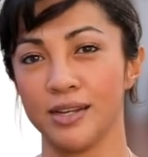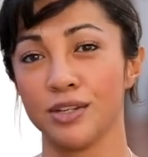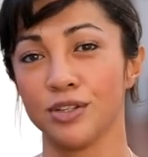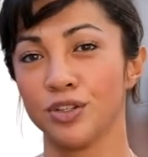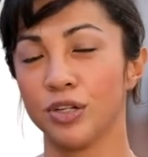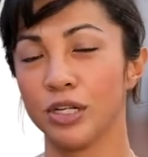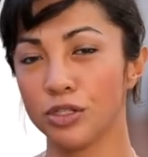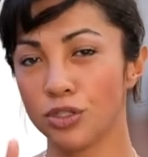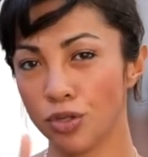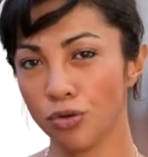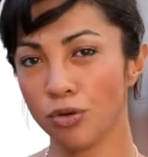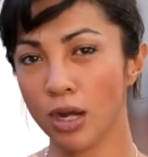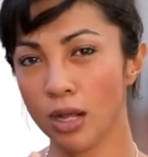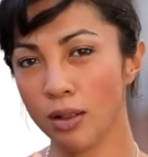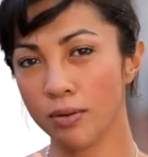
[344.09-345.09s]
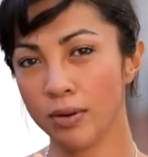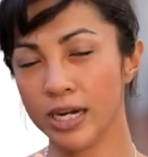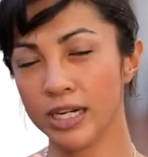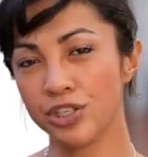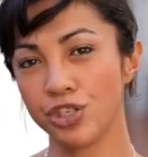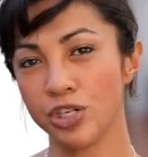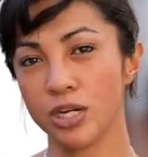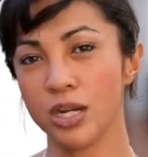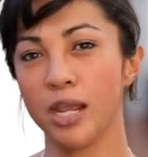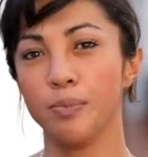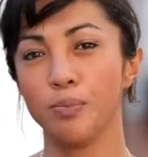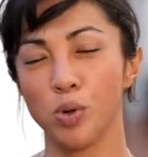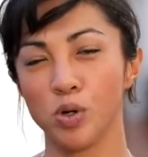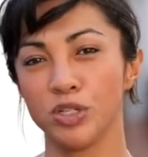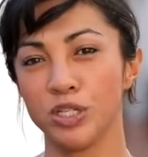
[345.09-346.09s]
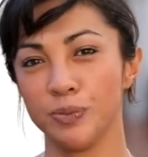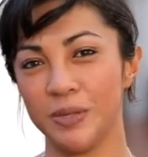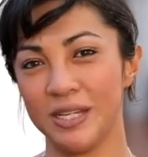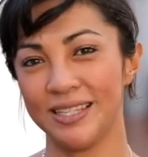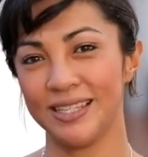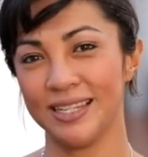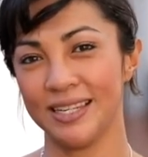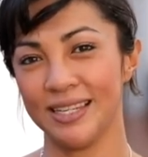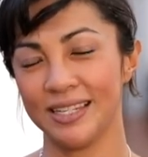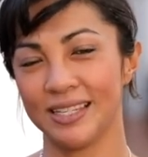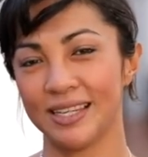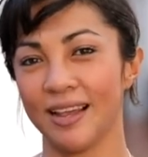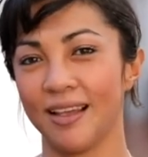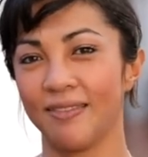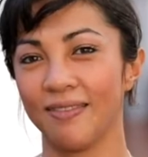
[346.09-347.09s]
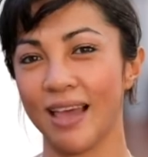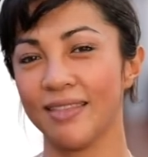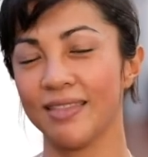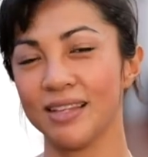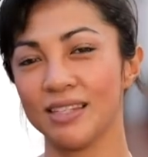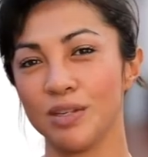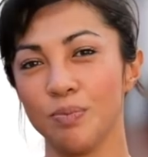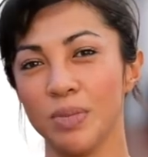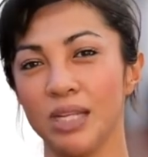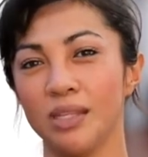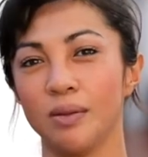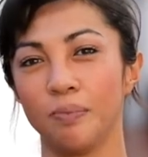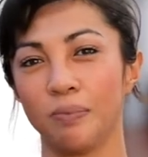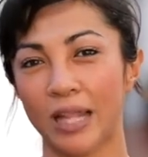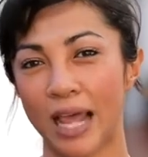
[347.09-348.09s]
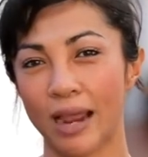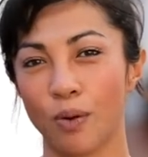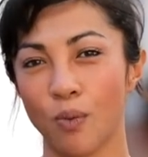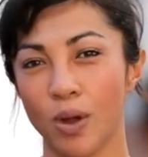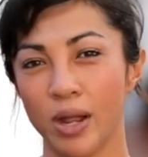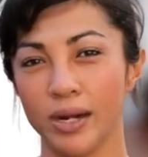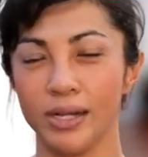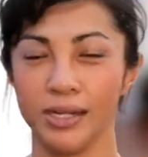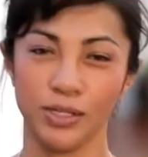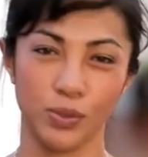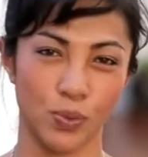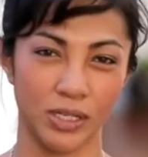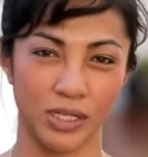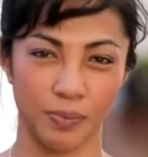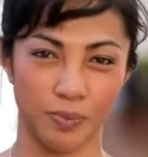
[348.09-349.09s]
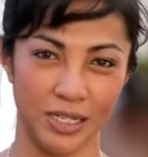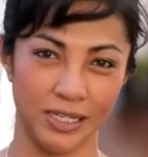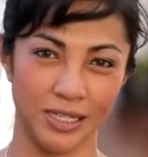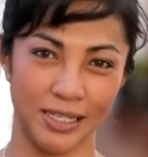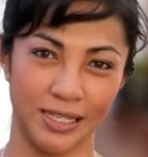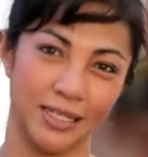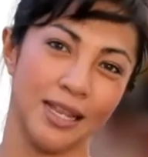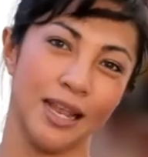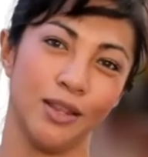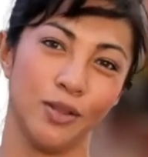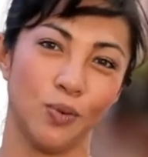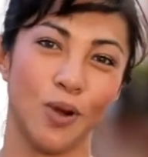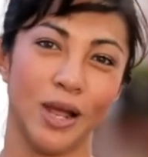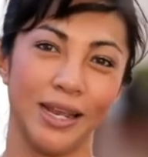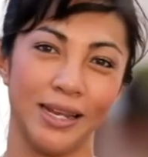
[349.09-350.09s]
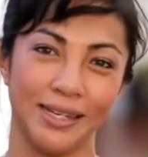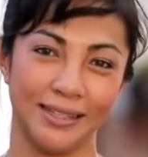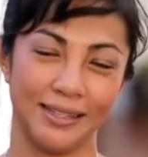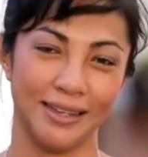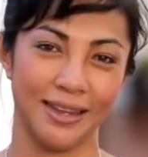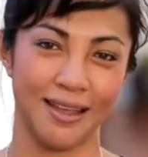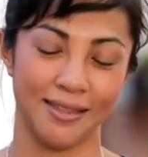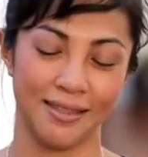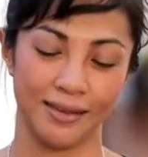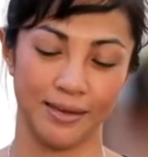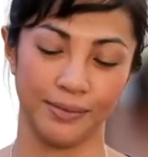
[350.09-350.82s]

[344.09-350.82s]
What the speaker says: So there are two coloration in both species. That doesn't mean the black one is one species and the white is the other.